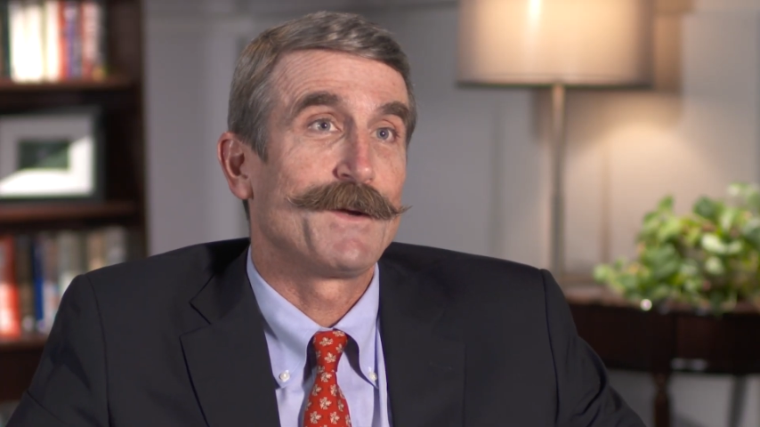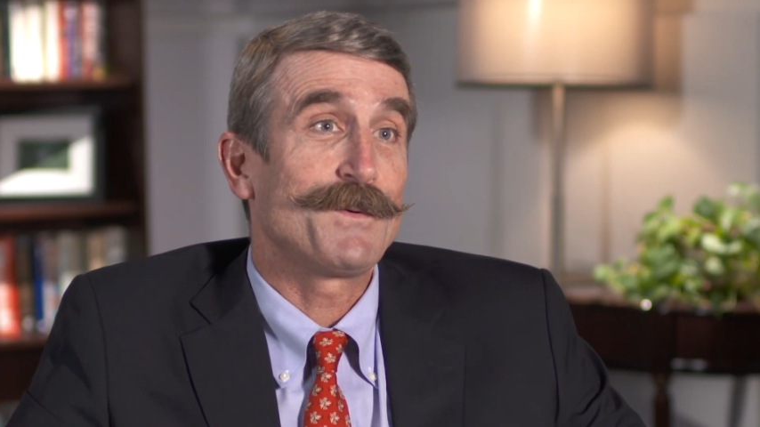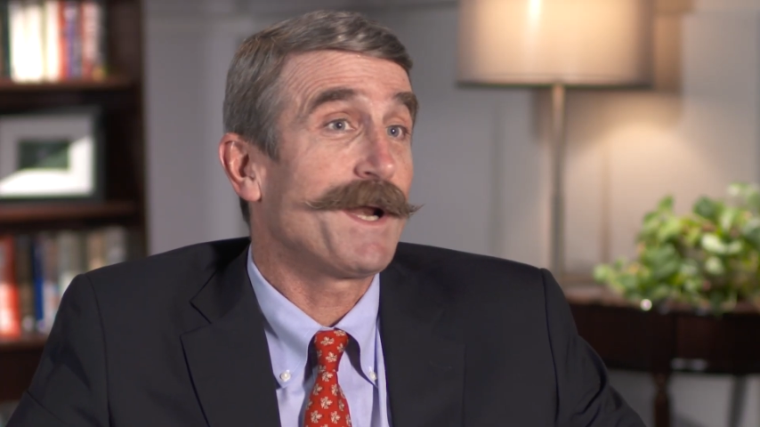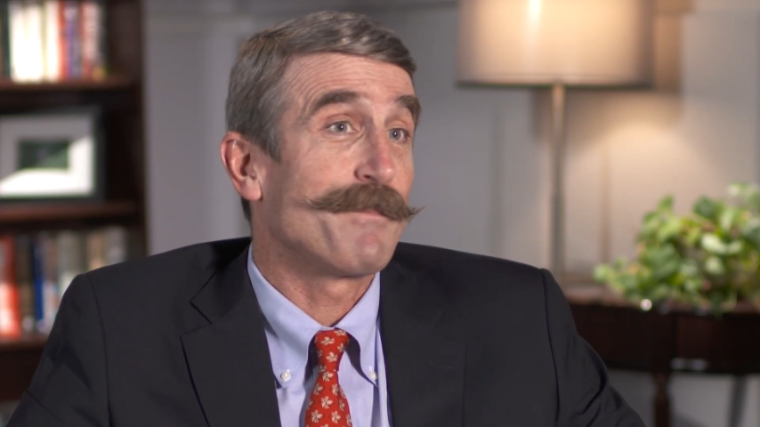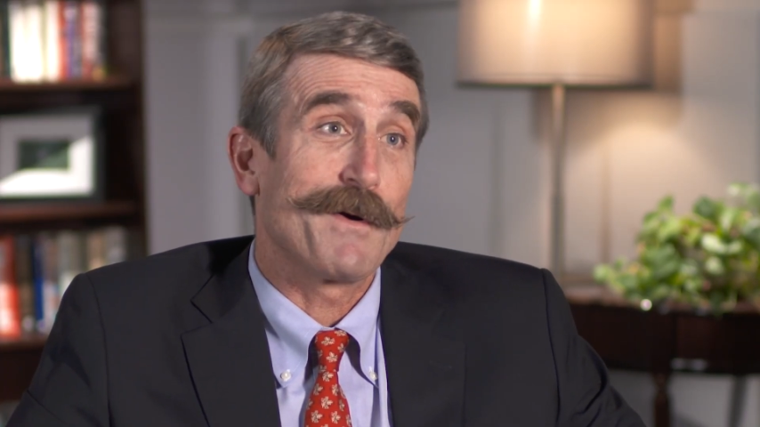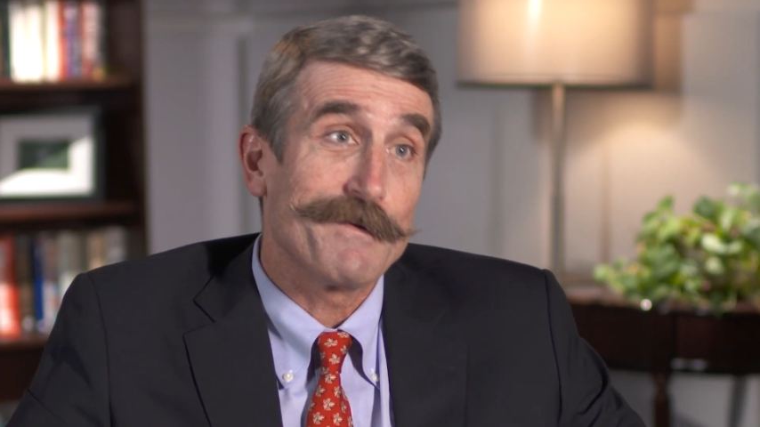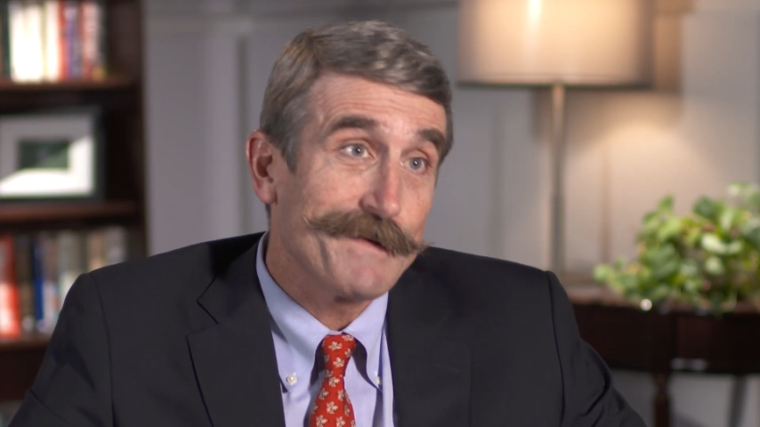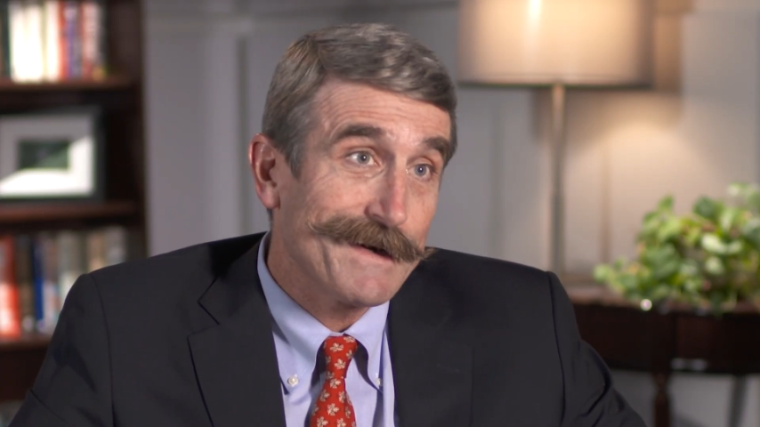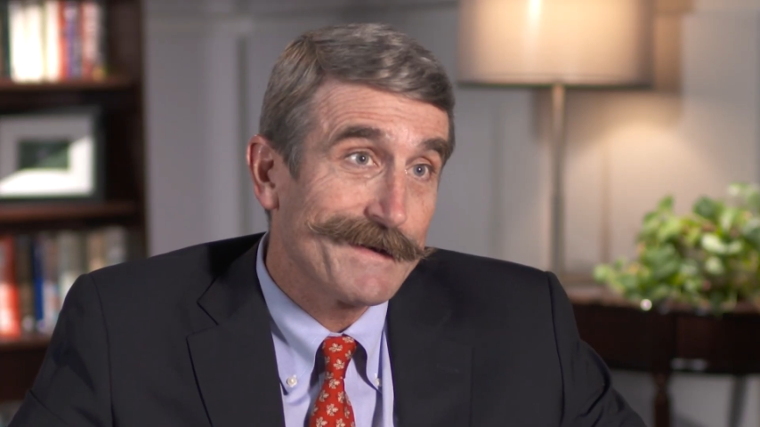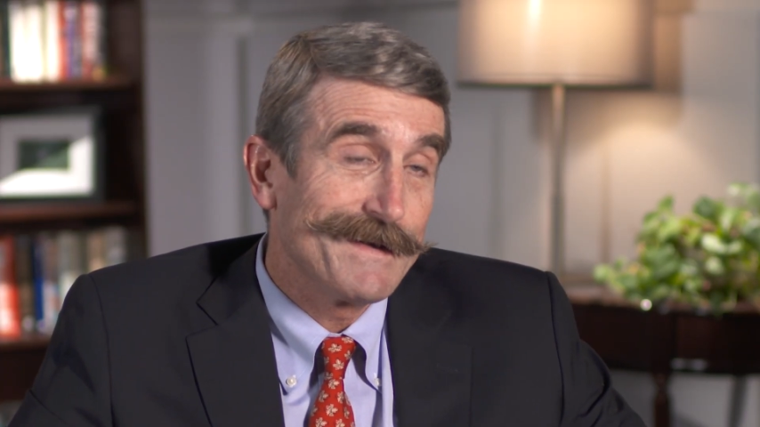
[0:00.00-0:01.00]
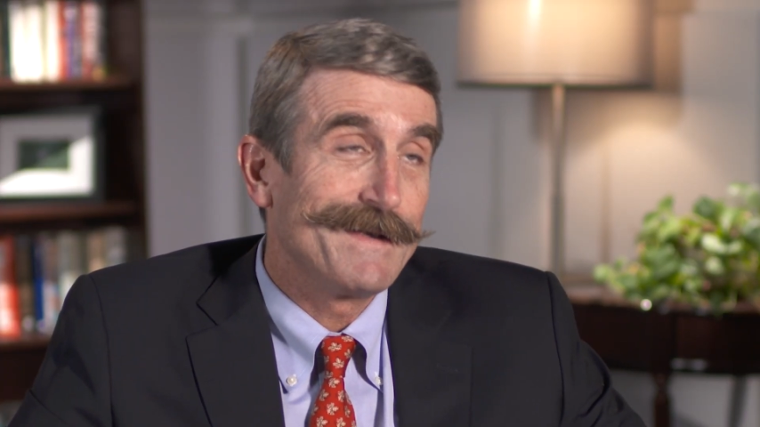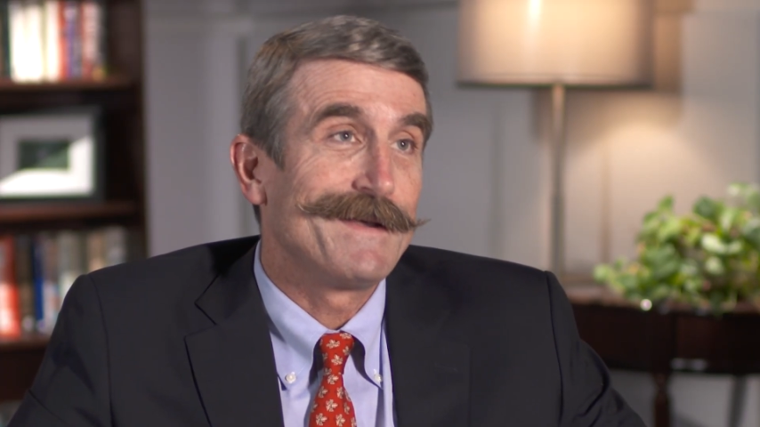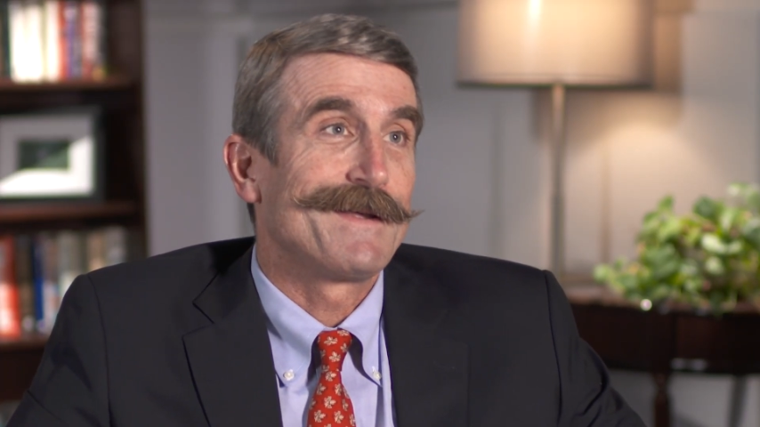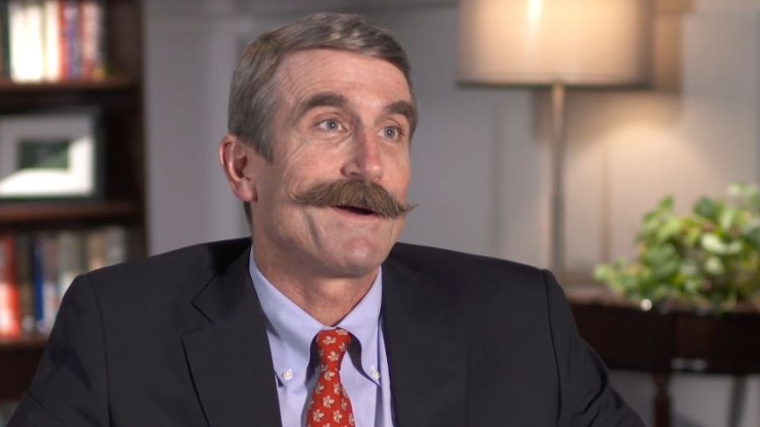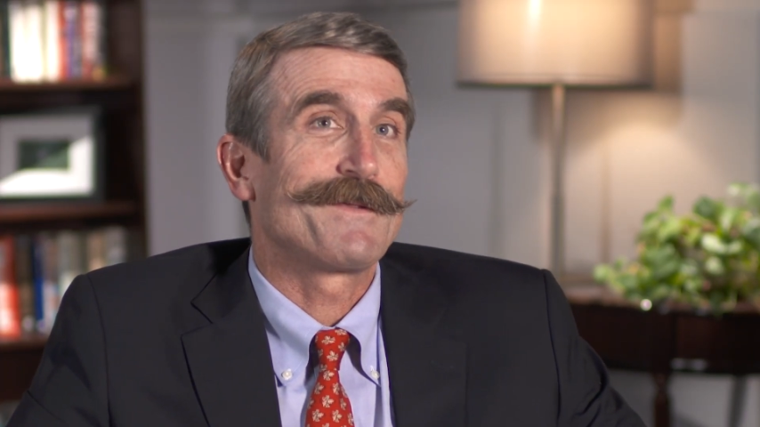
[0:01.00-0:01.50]
We're not perfect.
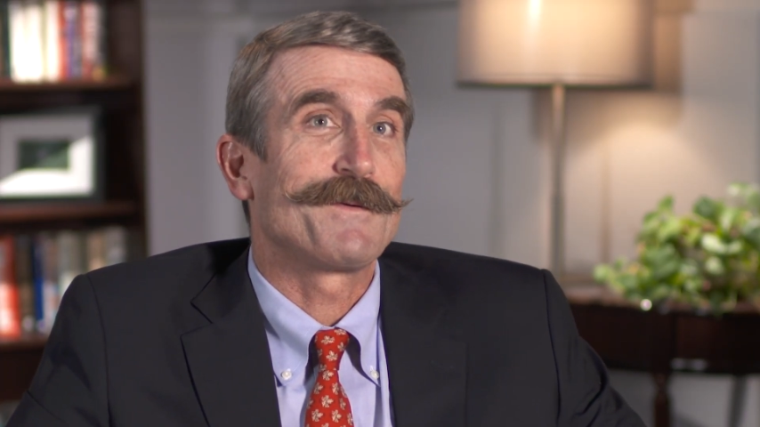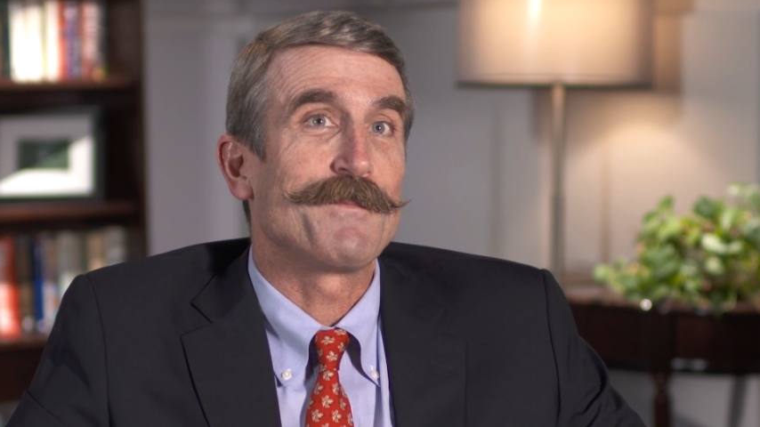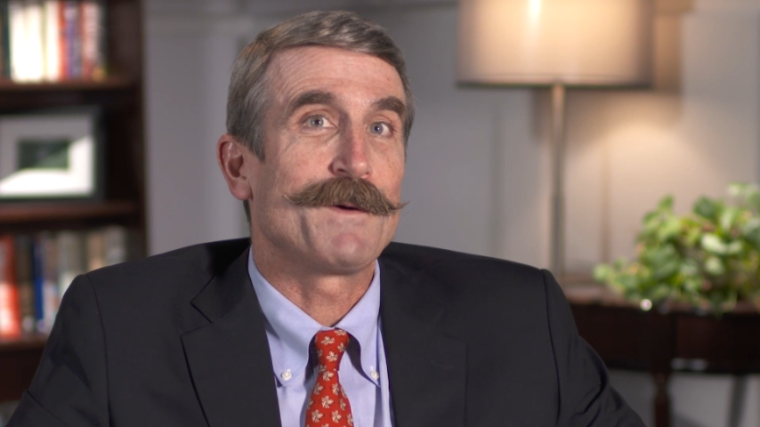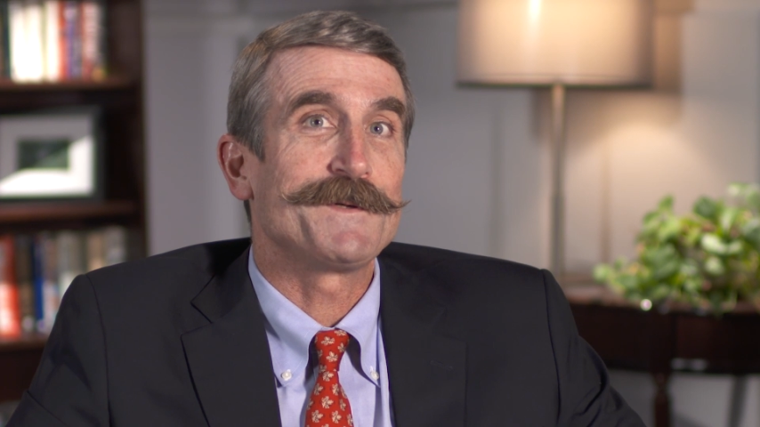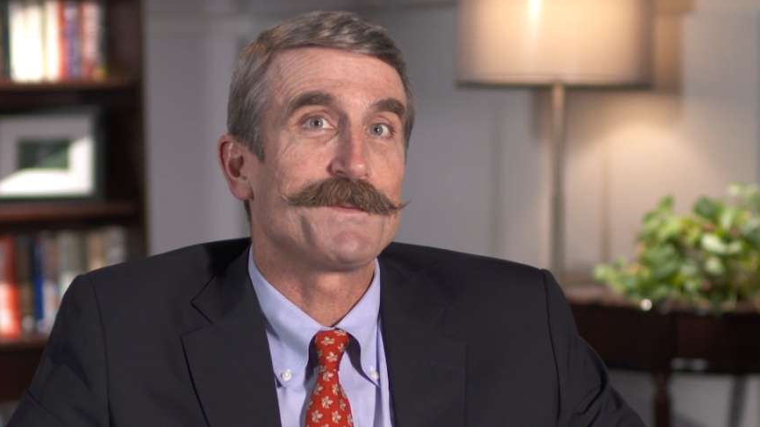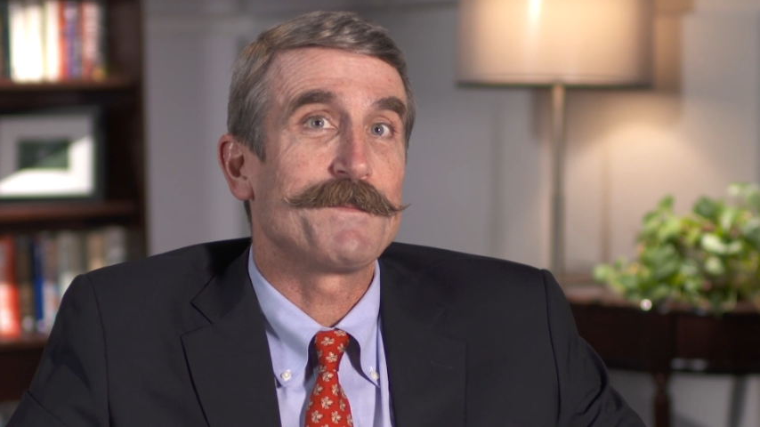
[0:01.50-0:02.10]
Are there moments